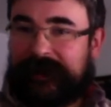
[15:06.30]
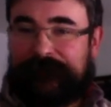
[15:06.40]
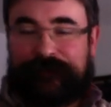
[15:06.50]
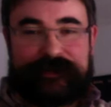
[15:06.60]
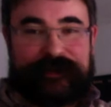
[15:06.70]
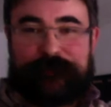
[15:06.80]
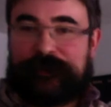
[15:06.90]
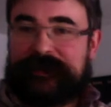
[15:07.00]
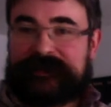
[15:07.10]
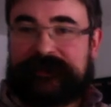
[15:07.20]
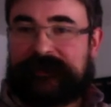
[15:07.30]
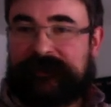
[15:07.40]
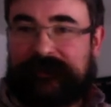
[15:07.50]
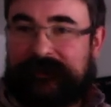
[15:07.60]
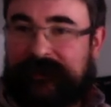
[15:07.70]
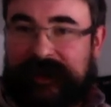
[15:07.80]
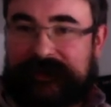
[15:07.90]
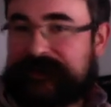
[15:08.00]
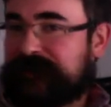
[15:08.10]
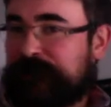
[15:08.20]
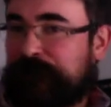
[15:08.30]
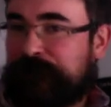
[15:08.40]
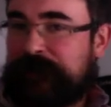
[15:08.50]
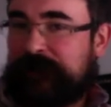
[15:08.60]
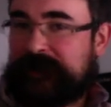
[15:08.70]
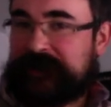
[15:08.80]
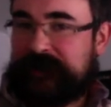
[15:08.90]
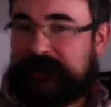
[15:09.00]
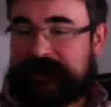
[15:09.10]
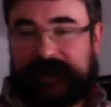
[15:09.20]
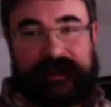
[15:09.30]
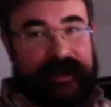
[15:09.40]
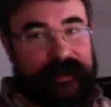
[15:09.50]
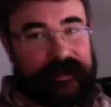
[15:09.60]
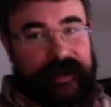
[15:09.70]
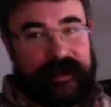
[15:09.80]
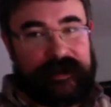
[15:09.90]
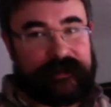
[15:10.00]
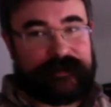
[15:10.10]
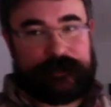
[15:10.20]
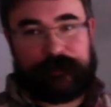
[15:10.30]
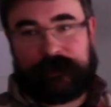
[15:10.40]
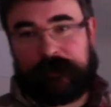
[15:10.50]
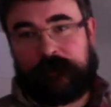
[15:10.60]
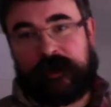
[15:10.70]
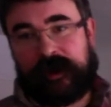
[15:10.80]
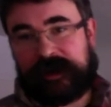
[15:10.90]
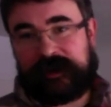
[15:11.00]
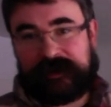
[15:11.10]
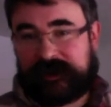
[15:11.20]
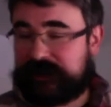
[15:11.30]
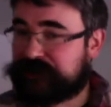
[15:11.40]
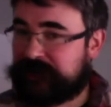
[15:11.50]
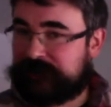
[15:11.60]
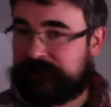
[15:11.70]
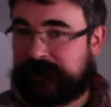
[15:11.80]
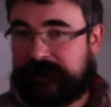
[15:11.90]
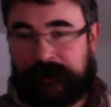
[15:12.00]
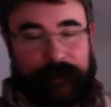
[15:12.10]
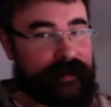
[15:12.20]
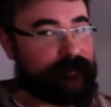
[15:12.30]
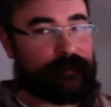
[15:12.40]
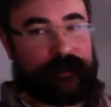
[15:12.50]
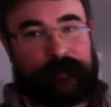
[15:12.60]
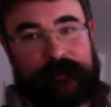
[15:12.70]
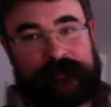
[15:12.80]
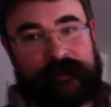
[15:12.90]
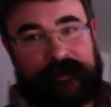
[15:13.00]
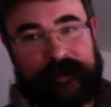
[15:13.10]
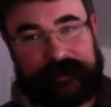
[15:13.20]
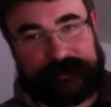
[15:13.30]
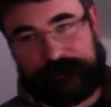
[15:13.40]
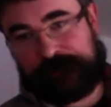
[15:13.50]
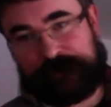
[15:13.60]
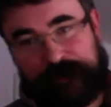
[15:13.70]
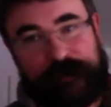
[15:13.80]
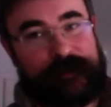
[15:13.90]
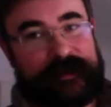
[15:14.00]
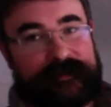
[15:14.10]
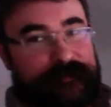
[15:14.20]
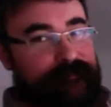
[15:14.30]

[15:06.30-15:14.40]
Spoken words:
for some reason, that stuck with me all these years. I like that. And so when I'm walking, occasionally I do that. I might even do that over Stolen Moments.